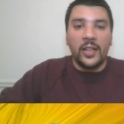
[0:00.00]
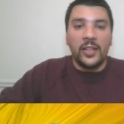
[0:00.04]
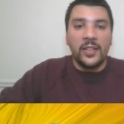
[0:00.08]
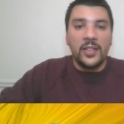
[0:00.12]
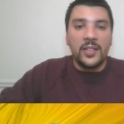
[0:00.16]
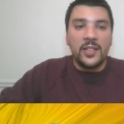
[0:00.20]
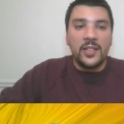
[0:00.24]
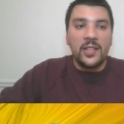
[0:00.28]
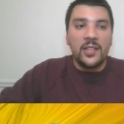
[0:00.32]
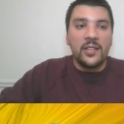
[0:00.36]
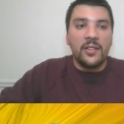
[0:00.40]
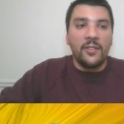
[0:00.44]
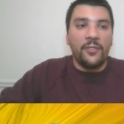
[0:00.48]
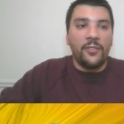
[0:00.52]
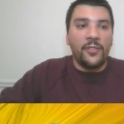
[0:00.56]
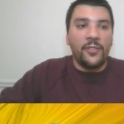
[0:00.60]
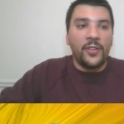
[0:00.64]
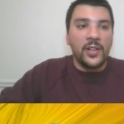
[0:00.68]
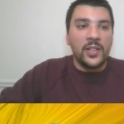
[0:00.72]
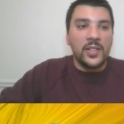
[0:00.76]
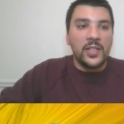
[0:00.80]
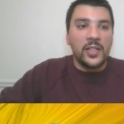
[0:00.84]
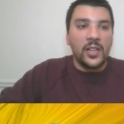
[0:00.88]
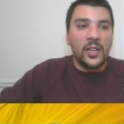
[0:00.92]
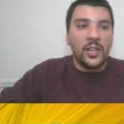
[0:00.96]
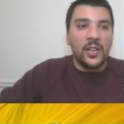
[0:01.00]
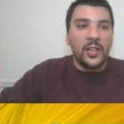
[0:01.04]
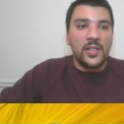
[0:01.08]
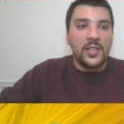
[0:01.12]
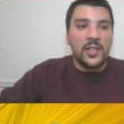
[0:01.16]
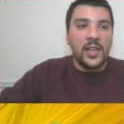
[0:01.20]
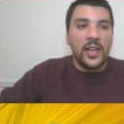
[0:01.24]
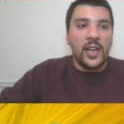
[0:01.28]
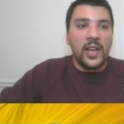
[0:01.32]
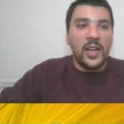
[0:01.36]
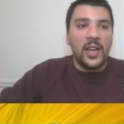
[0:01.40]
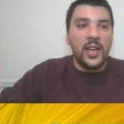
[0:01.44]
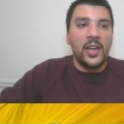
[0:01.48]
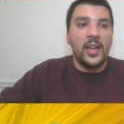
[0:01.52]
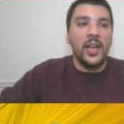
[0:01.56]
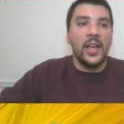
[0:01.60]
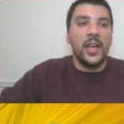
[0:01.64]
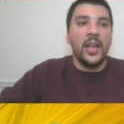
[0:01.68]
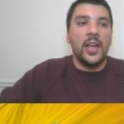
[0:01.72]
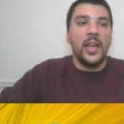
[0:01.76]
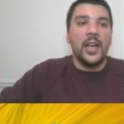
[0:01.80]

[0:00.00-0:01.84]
And this is the first loss they